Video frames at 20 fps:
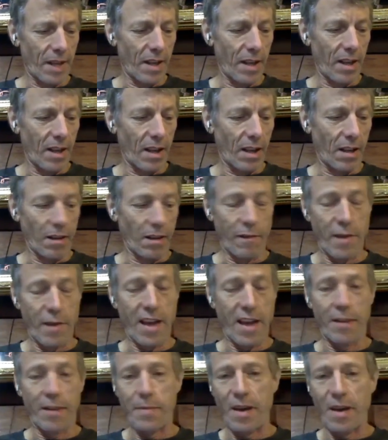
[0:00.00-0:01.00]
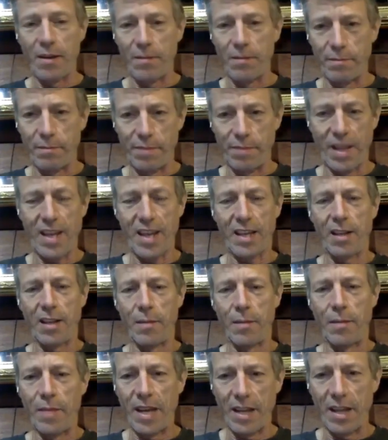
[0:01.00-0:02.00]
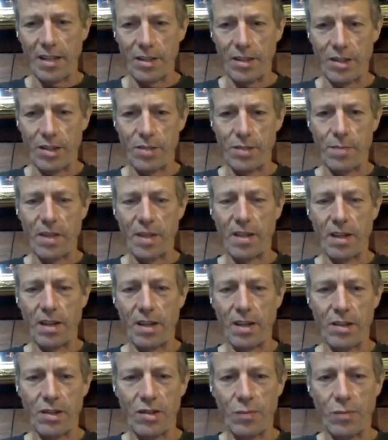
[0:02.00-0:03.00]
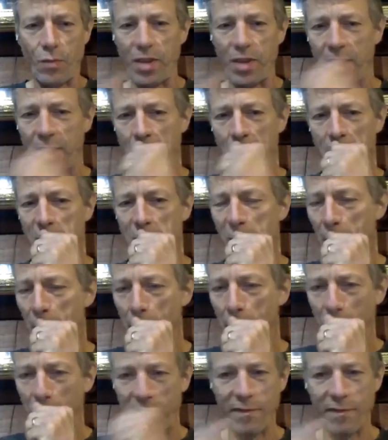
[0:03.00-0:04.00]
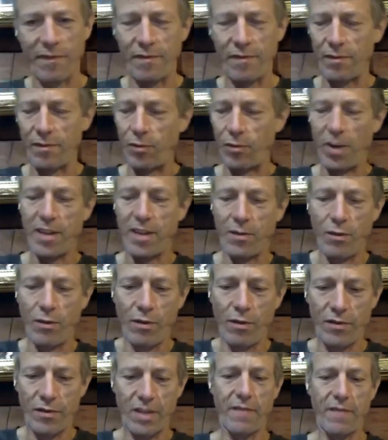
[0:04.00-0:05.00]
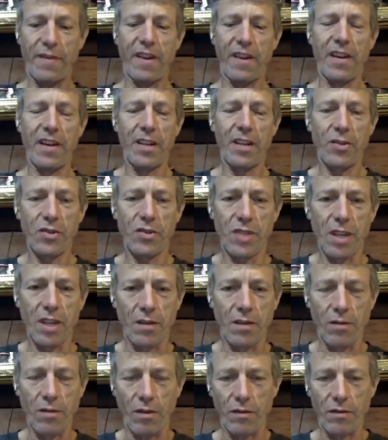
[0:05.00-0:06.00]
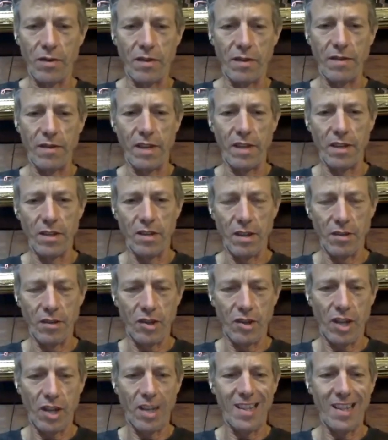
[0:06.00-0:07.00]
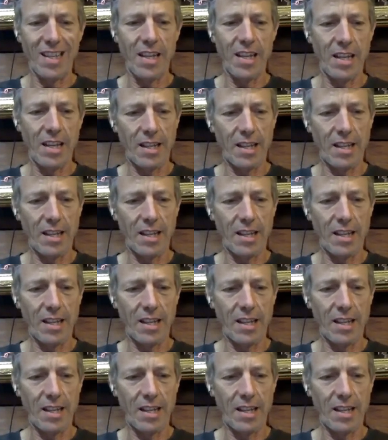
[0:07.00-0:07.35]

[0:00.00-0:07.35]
I love that about playing in the band, just because we end up with great grooves and very interesting grooves, and they're subtly,